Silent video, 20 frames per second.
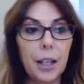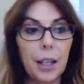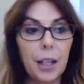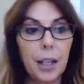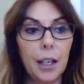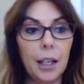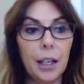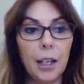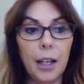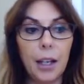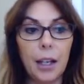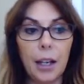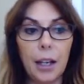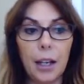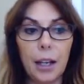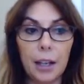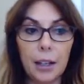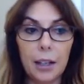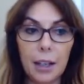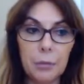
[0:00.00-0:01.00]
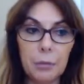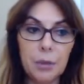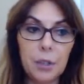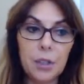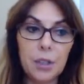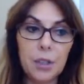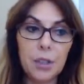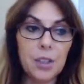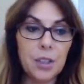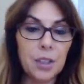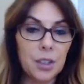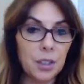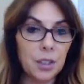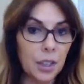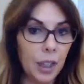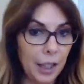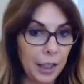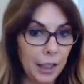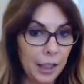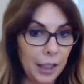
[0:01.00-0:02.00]
And I'm just
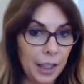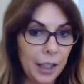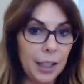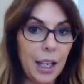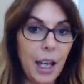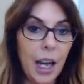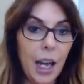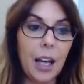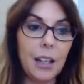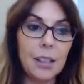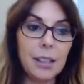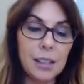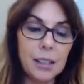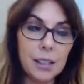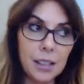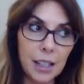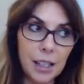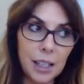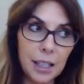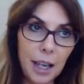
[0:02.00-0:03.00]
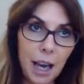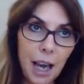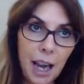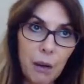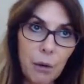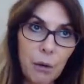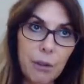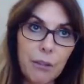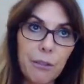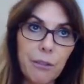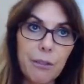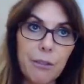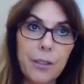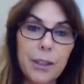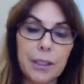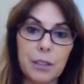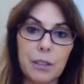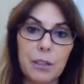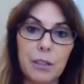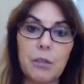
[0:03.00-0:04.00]
saying, see how it
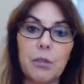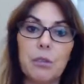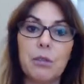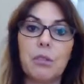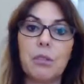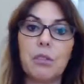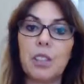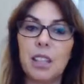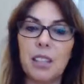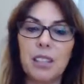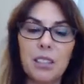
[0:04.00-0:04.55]
fits